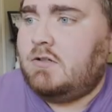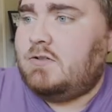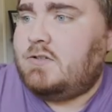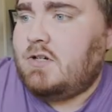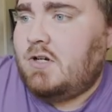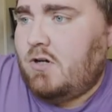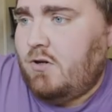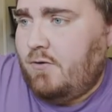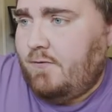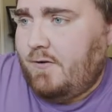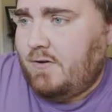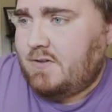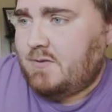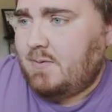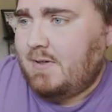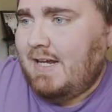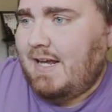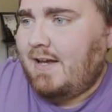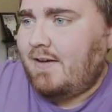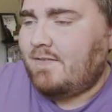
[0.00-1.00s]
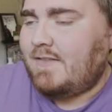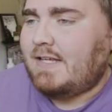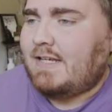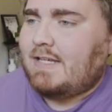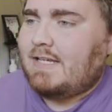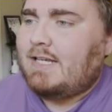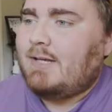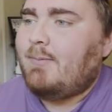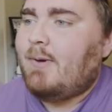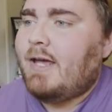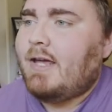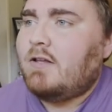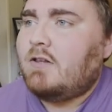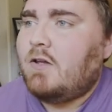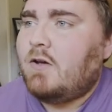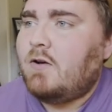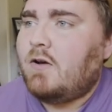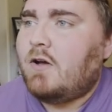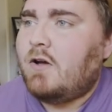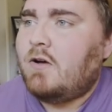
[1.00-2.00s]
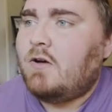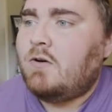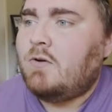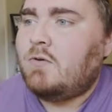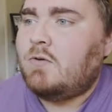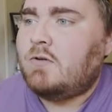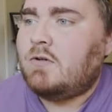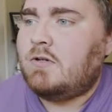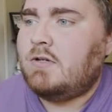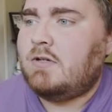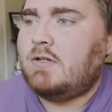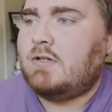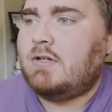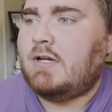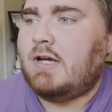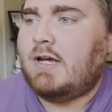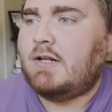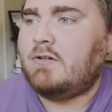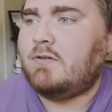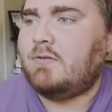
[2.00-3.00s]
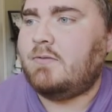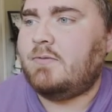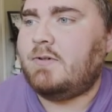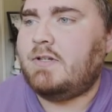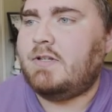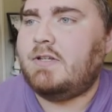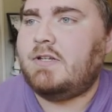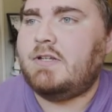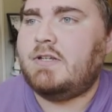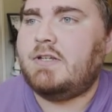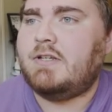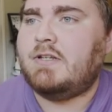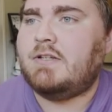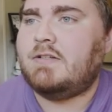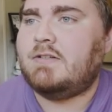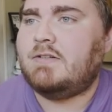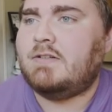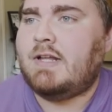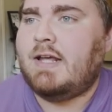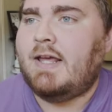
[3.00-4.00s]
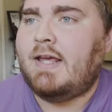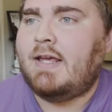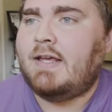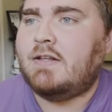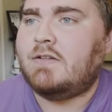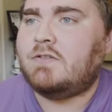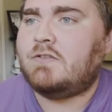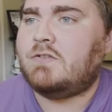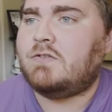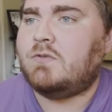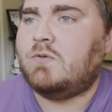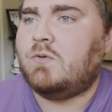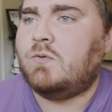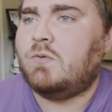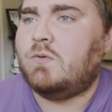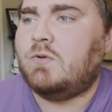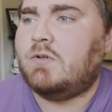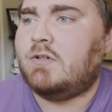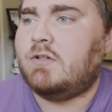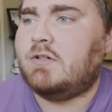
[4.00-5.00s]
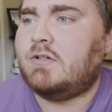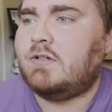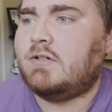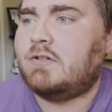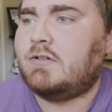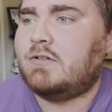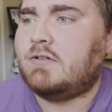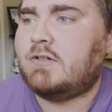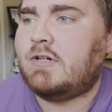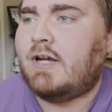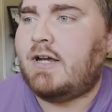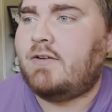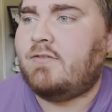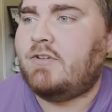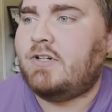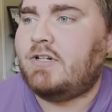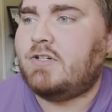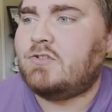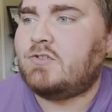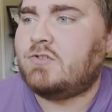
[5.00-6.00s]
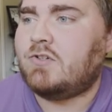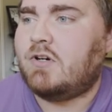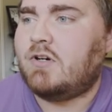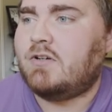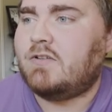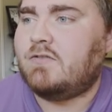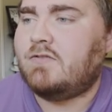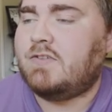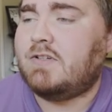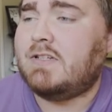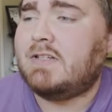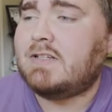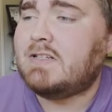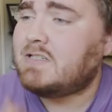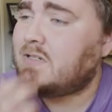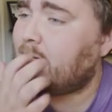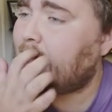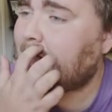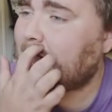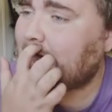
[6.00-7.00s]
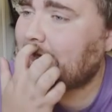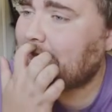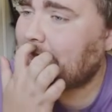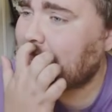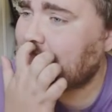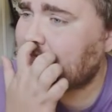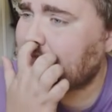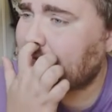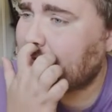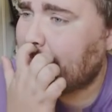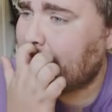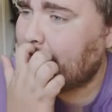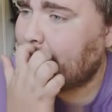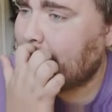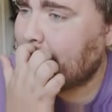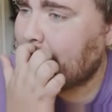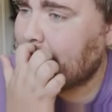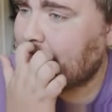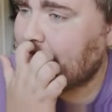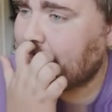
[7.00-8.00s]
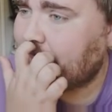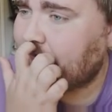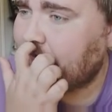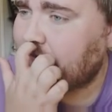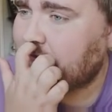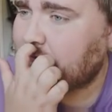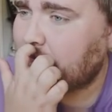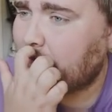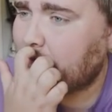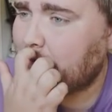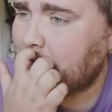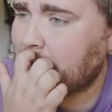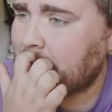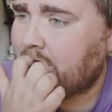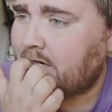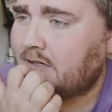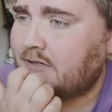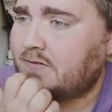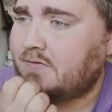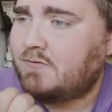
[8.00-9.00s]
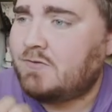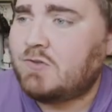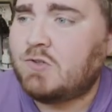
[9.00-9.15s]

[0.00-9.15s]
So first we have the eBay logo. I don't really hate or have any strong feelings about this. I mean, the first one was kind of